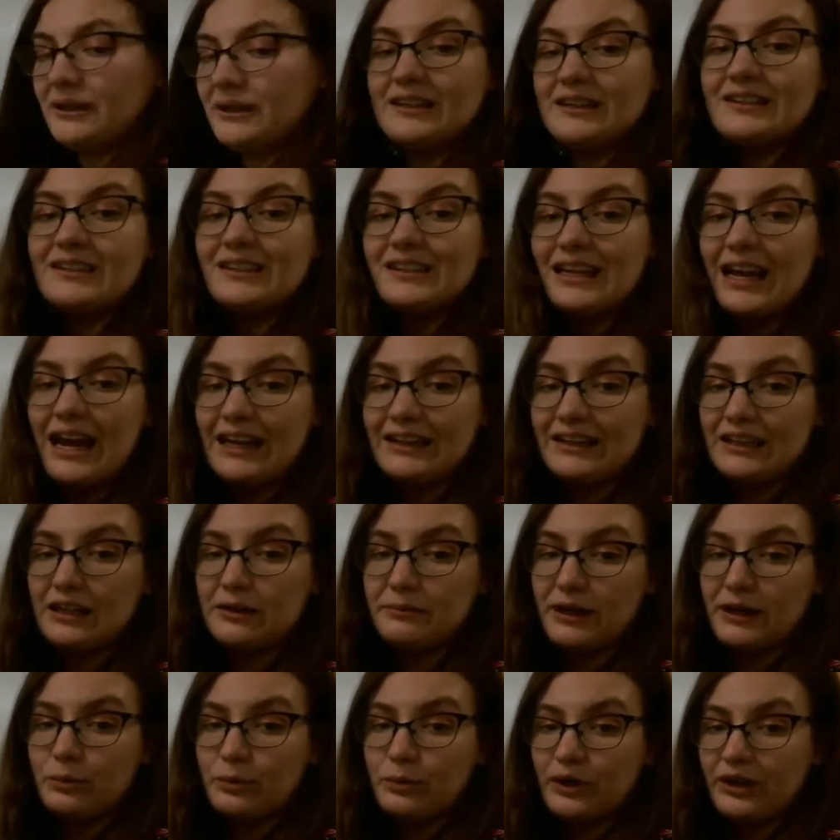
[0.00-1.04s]
place, and then
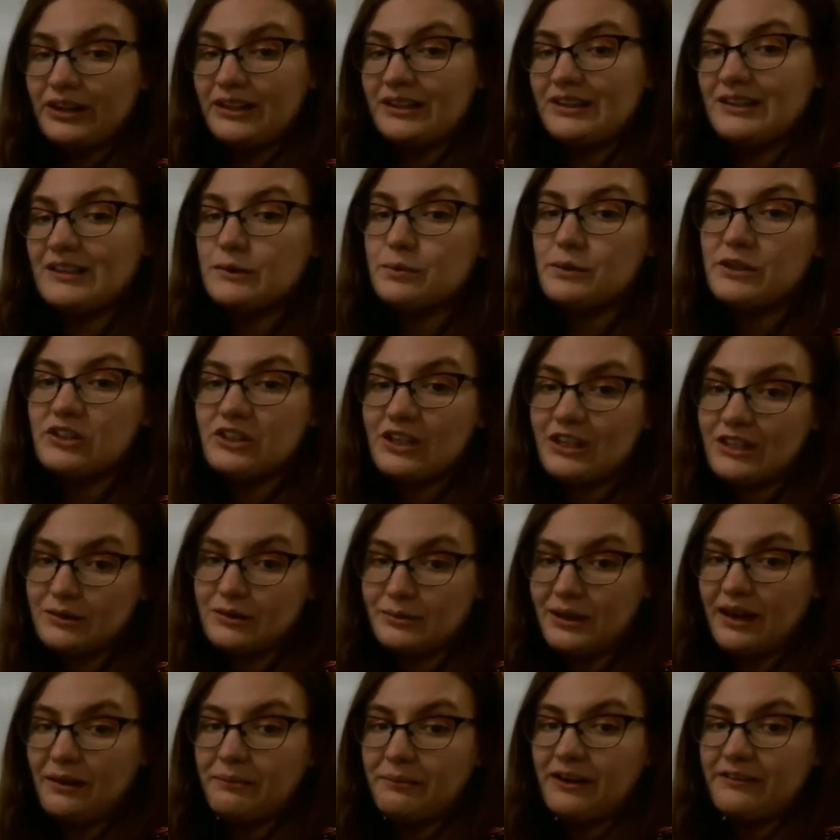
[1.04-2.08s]
my ones, which gives
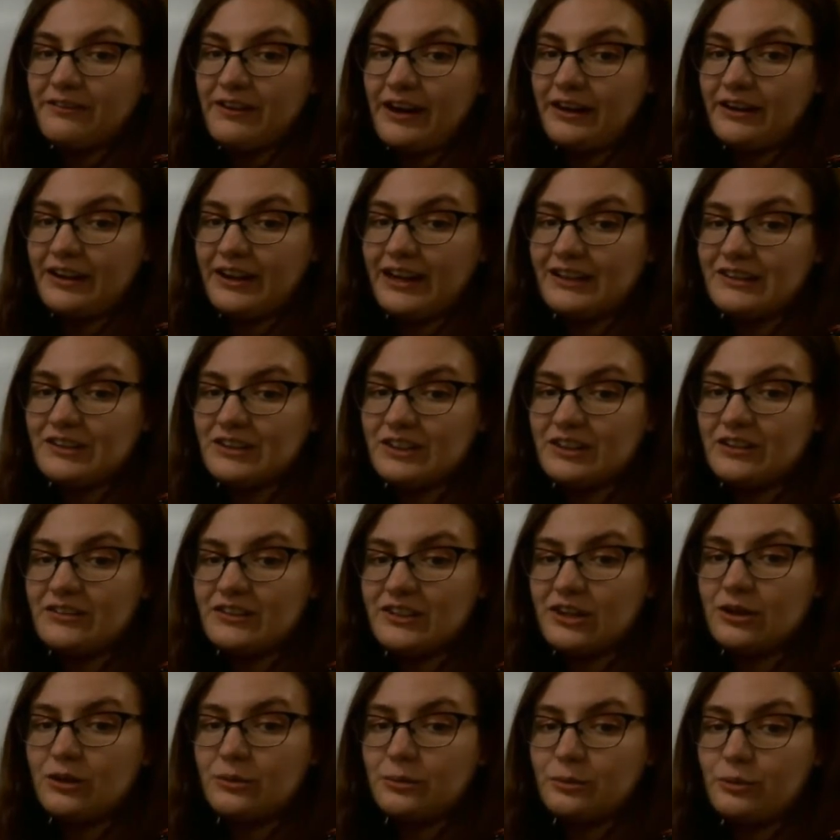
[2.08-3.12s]
me my final answer of
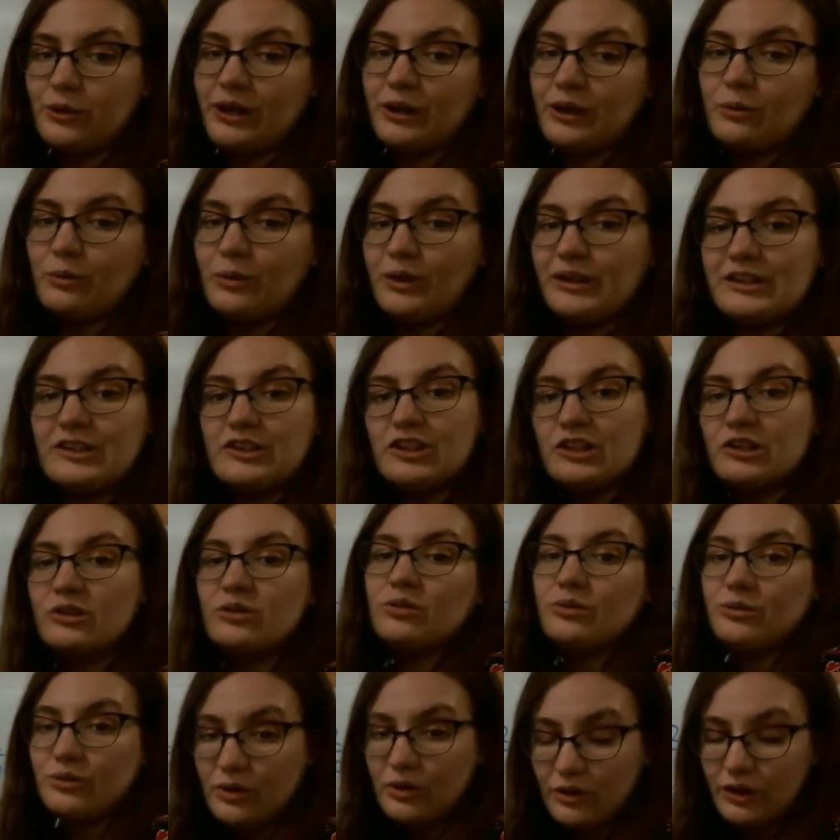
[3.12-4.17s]
0 0.12
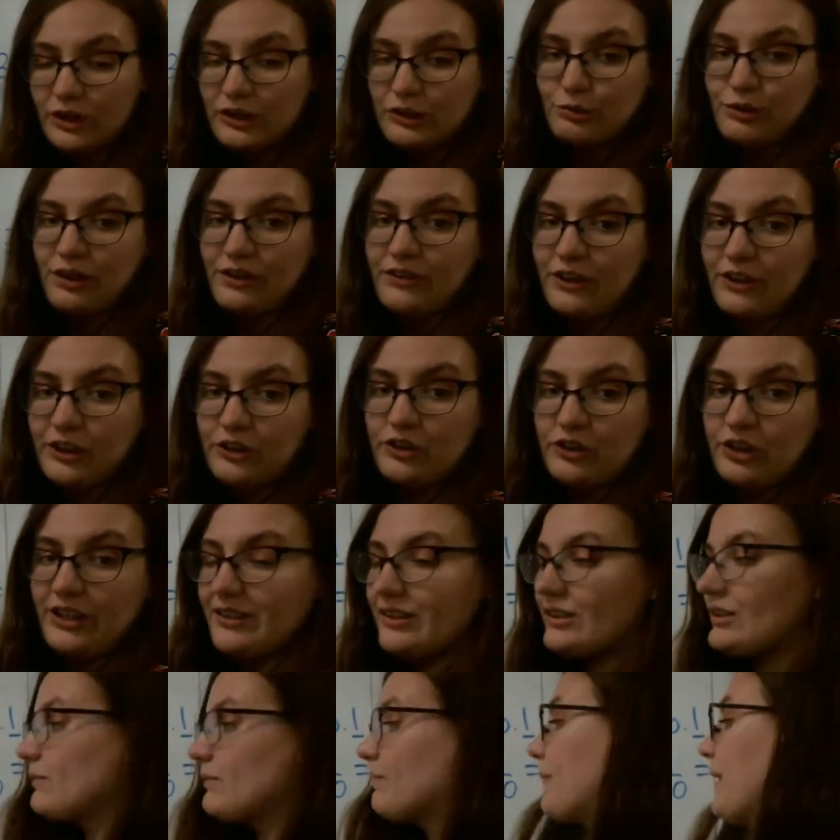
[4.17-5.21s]
or 12
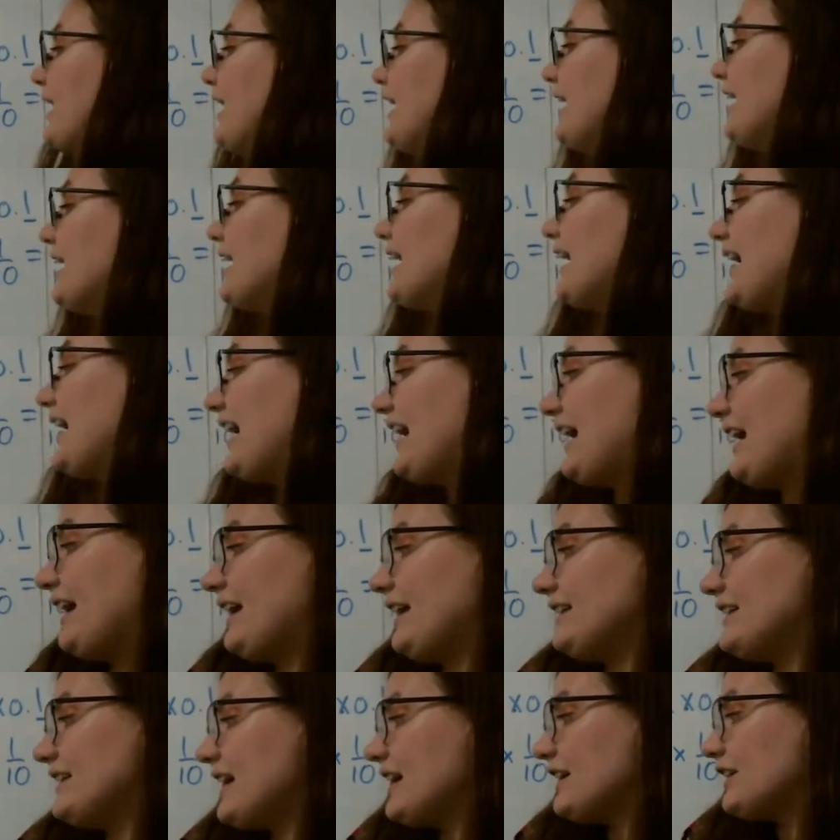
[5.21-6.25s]
hundredths.
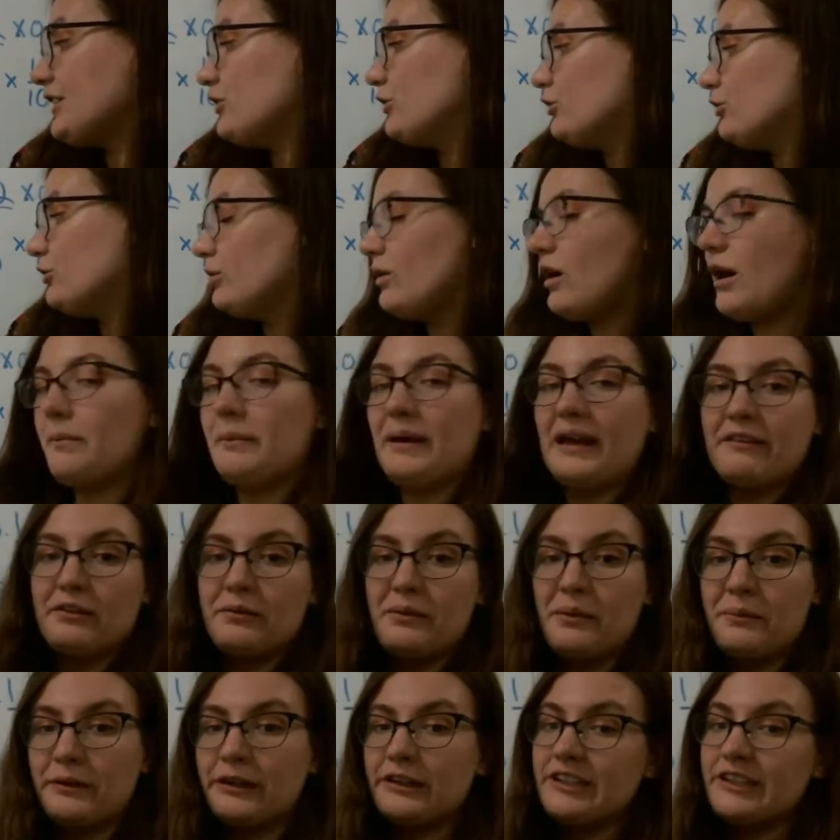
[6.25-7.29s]
And you may
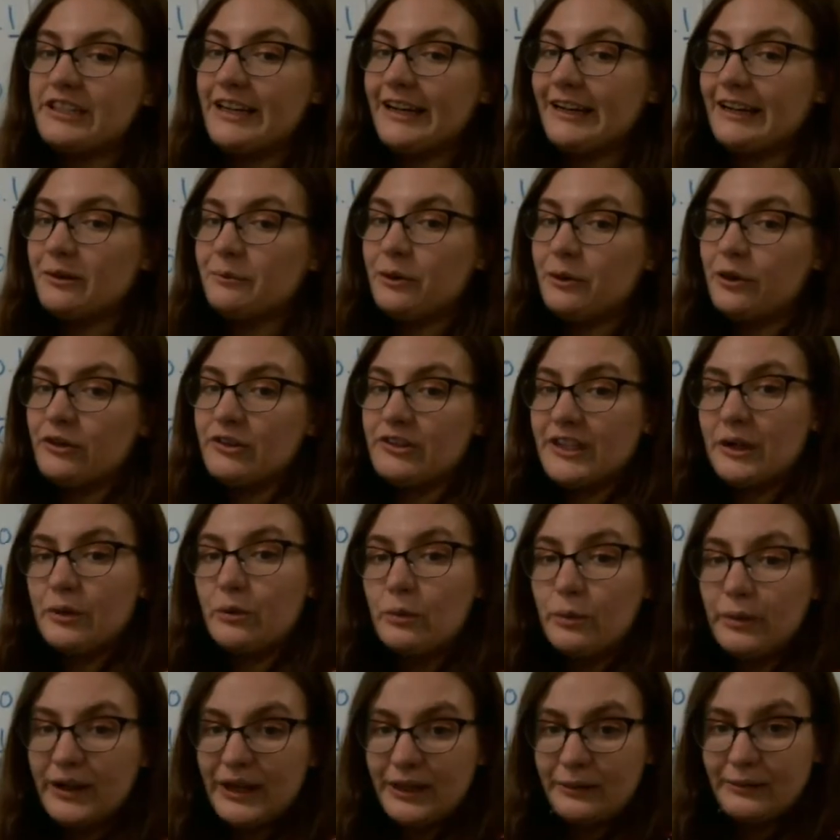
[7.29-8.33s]
remember
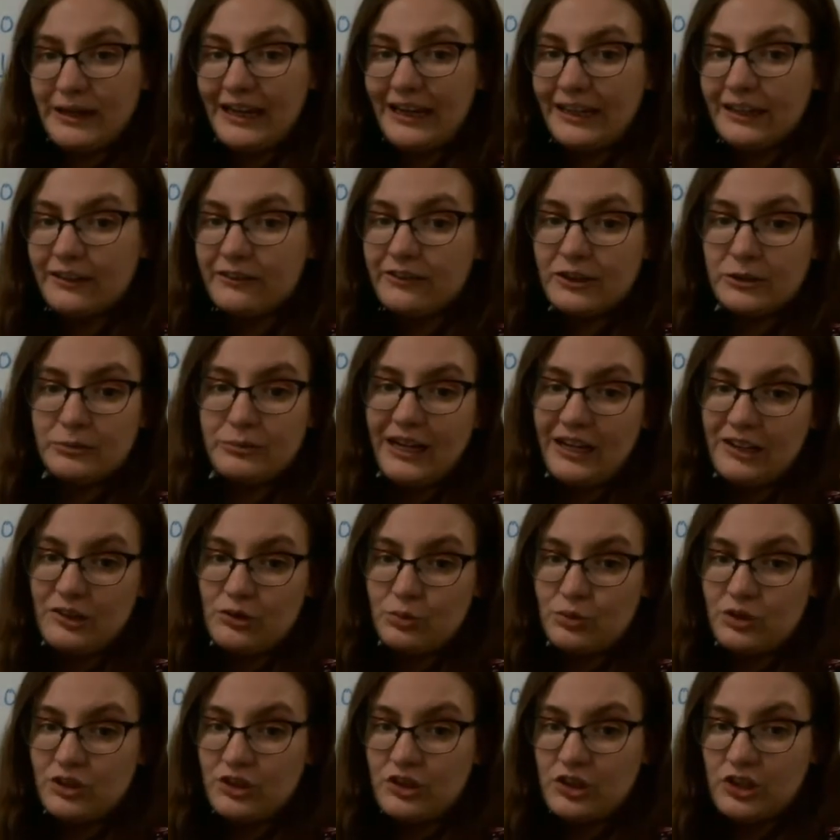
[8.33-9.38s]
decomposing way back from
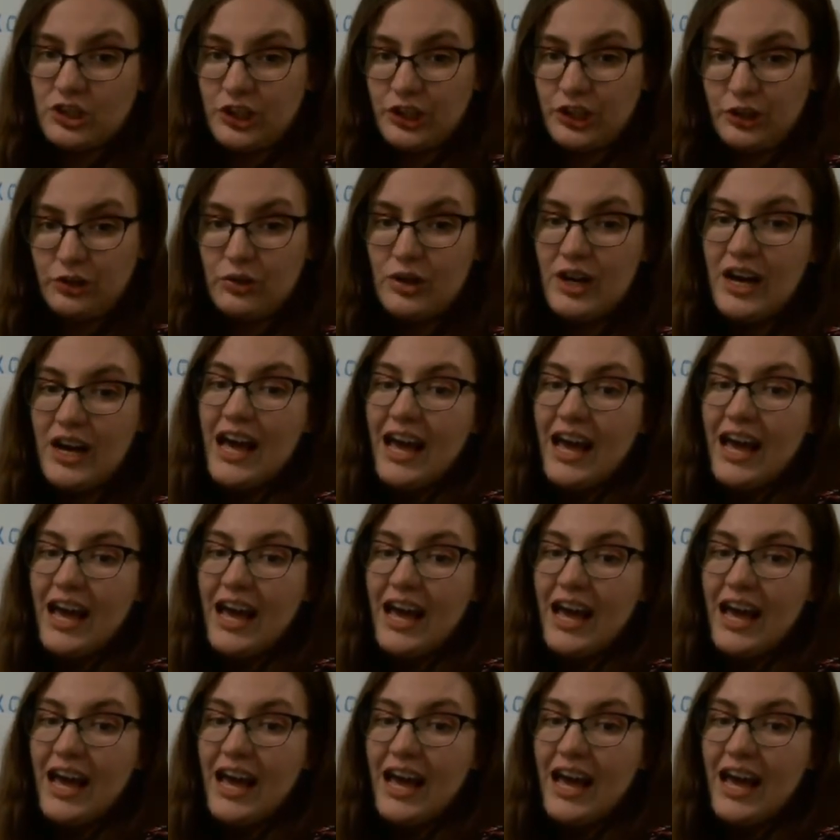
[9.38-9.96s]
module two,